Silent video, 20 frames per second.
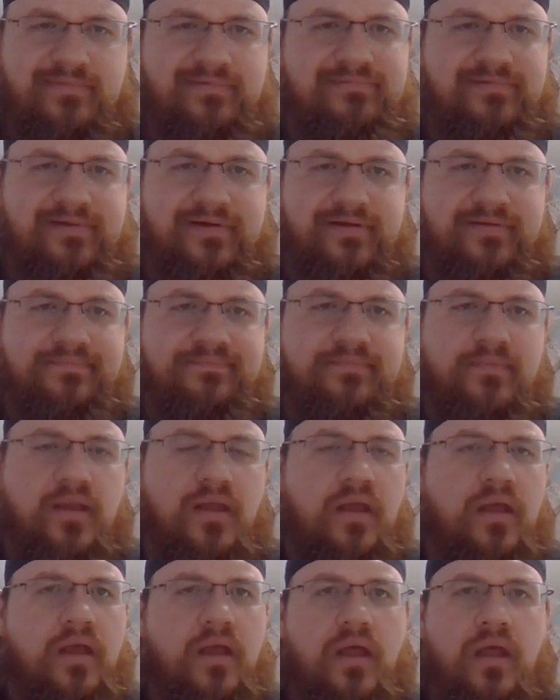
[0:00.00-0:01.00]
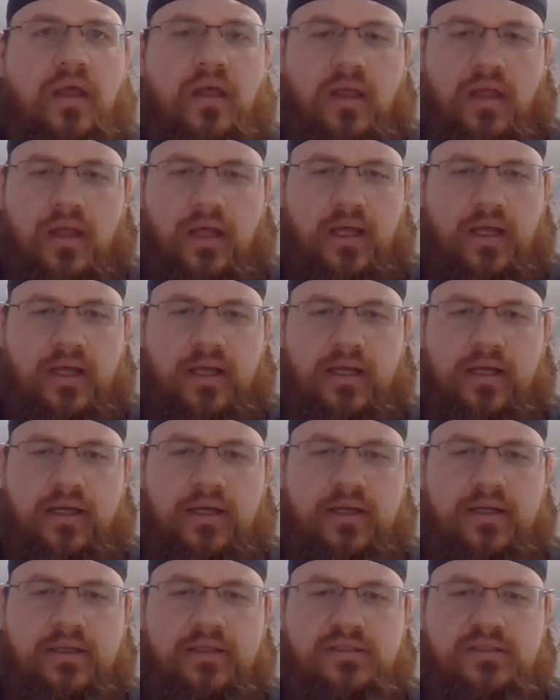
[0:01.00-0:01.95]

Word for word: Durr. Uh,